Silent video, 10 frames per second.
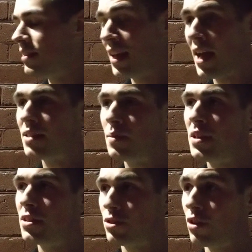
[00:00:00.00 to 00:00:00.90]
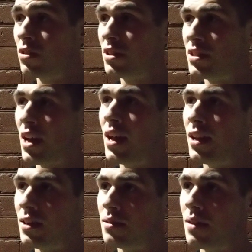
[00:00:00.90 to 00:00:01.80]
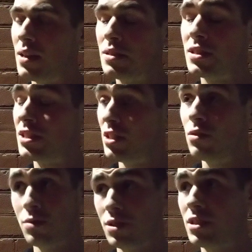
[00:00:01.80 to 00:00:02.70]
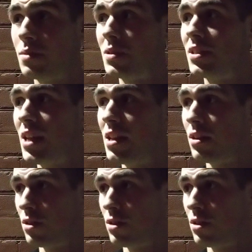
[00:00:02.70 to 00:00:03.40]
there has been a strong desire, and still to some extent,